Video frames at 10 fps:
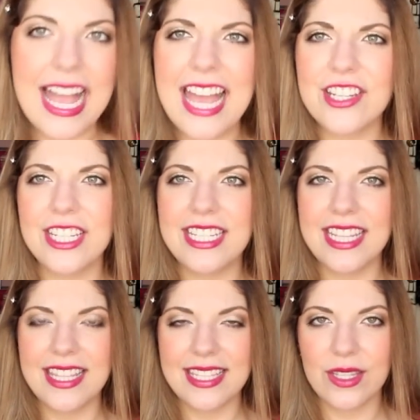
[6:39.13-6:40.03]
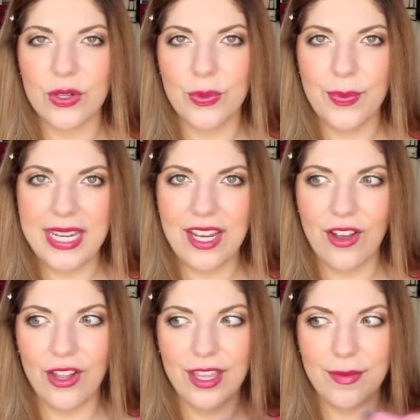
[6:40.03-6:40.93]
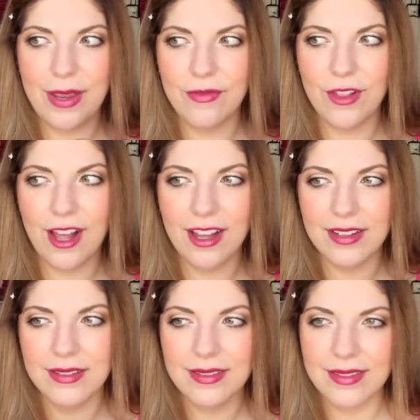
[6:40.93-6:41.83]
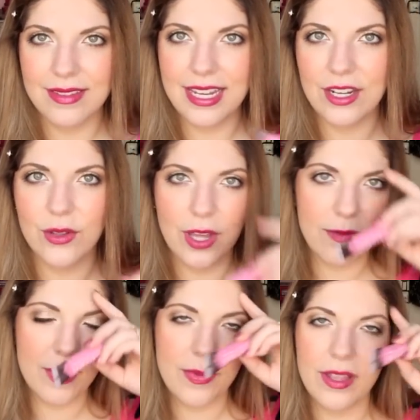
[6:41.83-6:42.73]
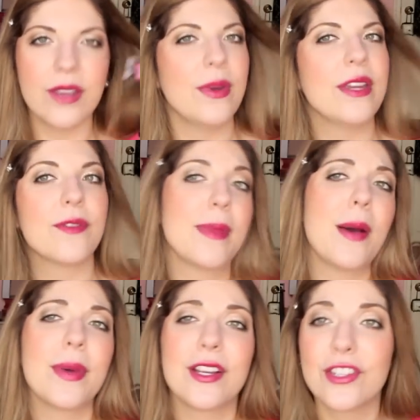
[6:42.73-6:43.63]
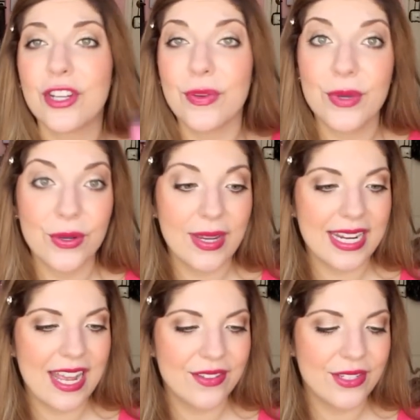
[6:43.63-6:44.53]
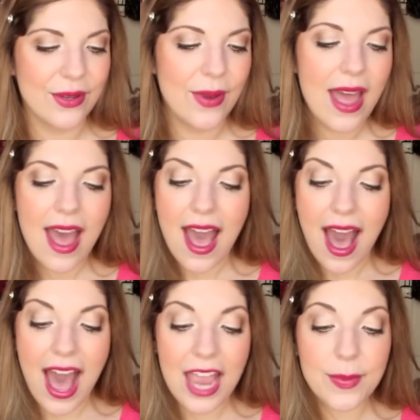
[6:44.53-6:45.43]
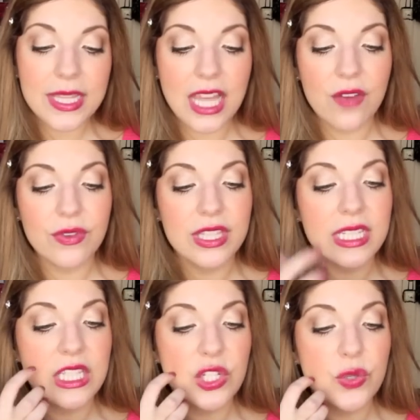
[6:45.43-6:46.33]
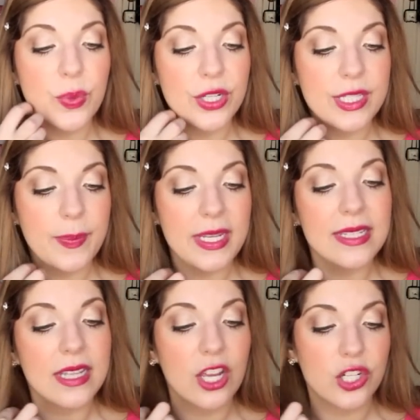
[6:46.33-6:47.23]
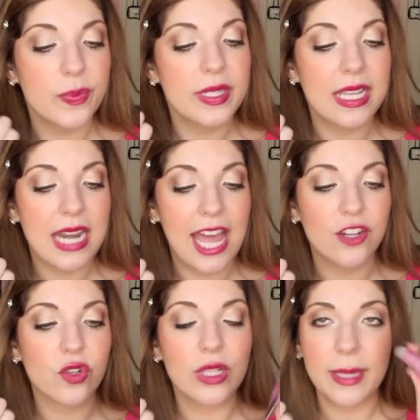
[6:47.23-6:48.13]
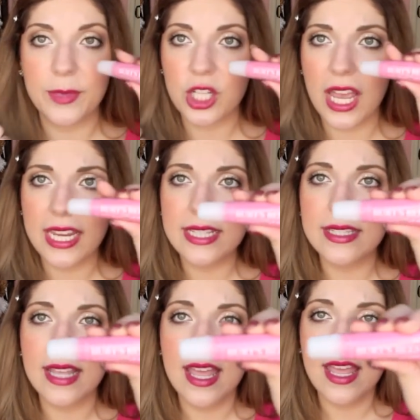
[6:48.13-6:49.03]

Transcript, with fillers: I actually did this little mini haul in my vlog. Like, it'll come up probably a week from now, but I'll show you real quick now, too. I am in love with these new Burt's Bees 100% Natural Lip Shines.